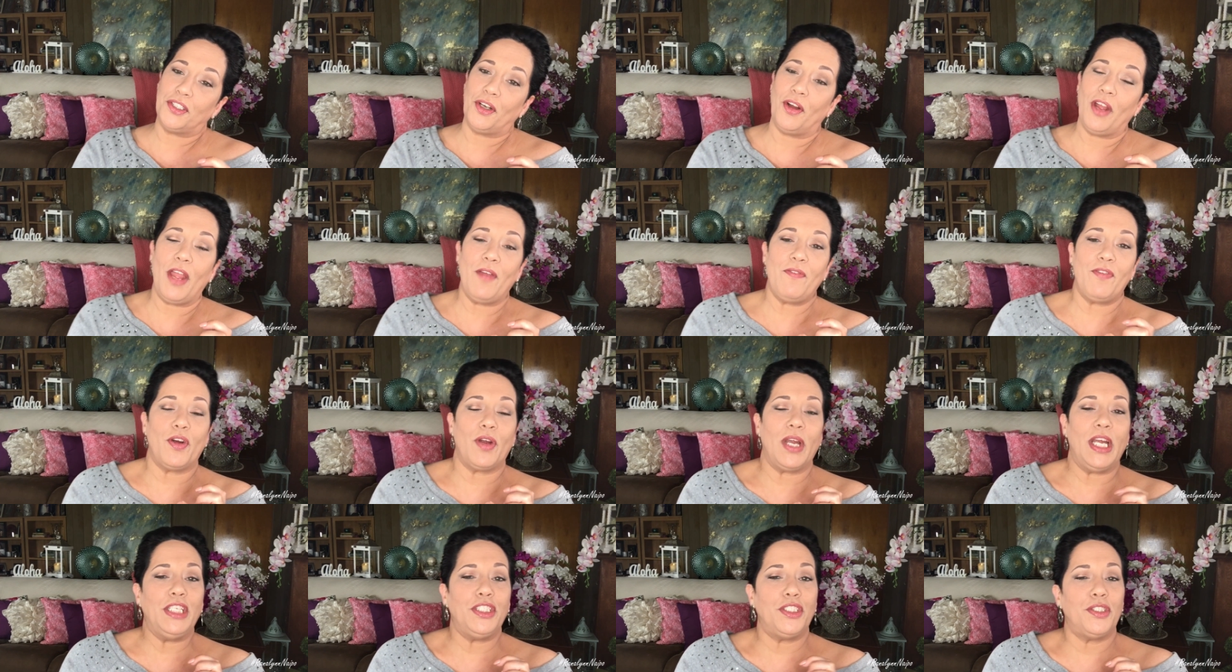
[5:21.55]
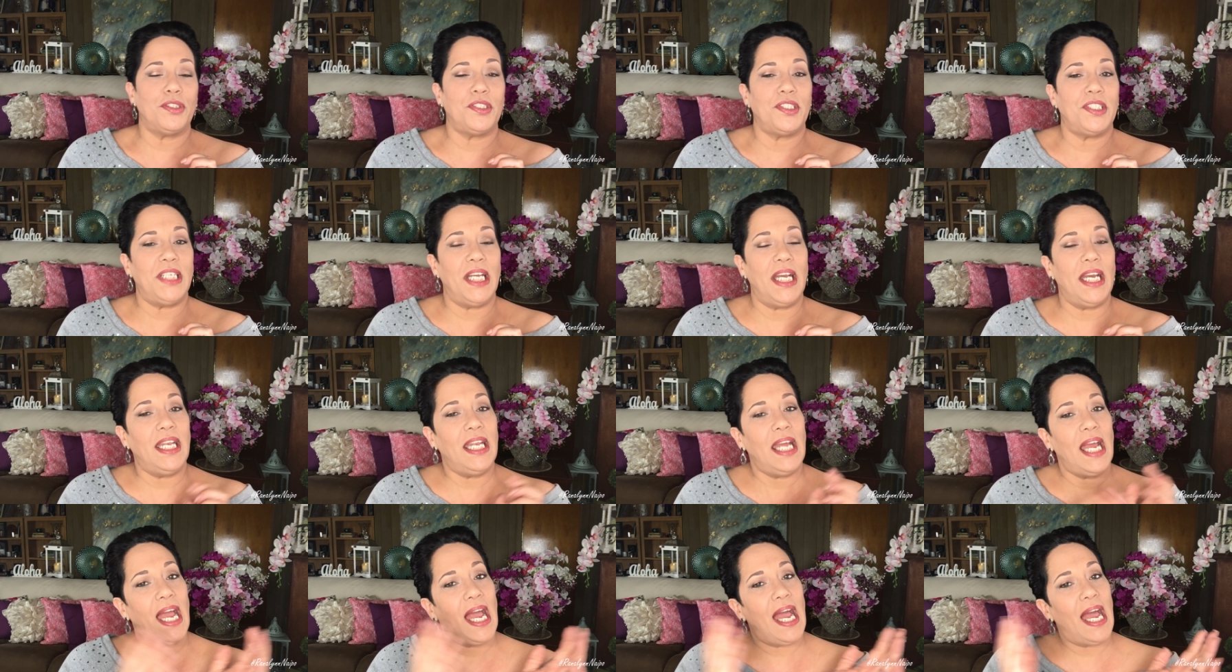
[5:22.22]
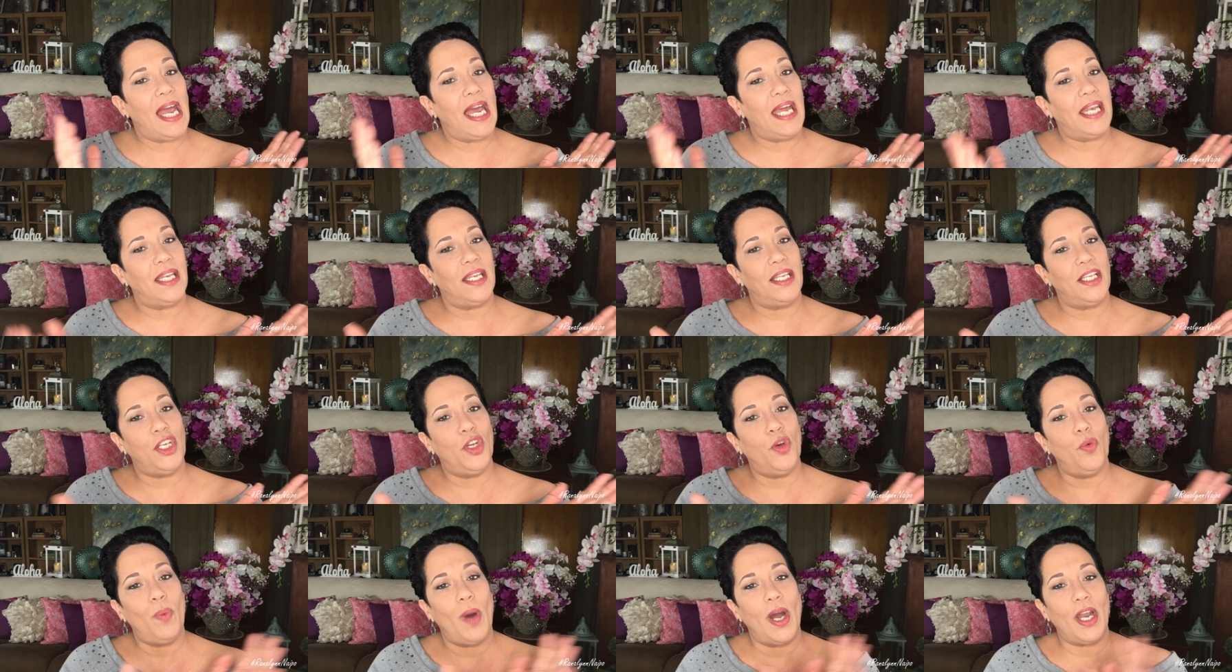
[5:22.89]
So if you're interested and
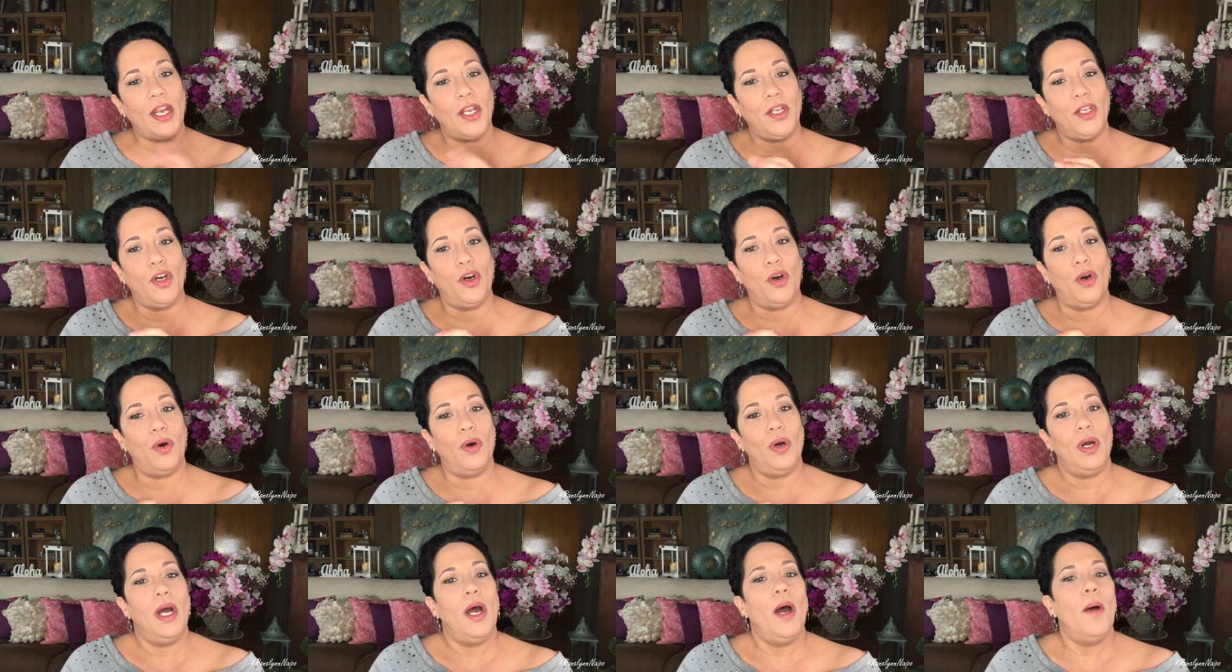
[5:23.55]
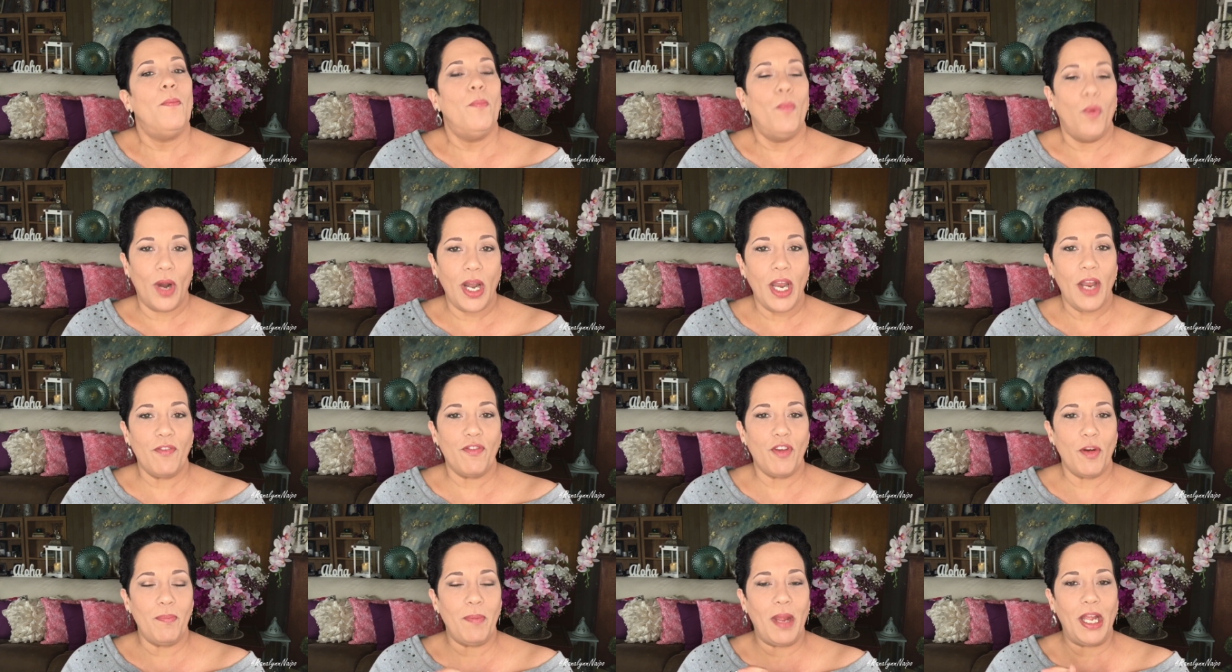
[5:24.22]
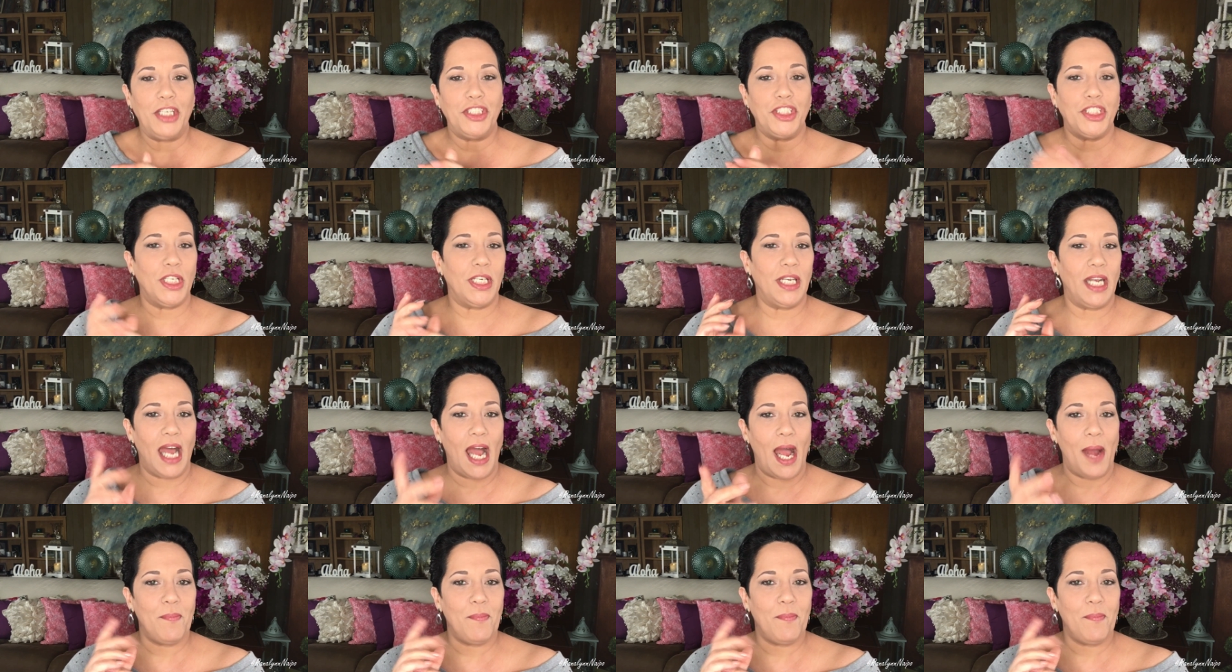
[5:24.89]
you want to know more information,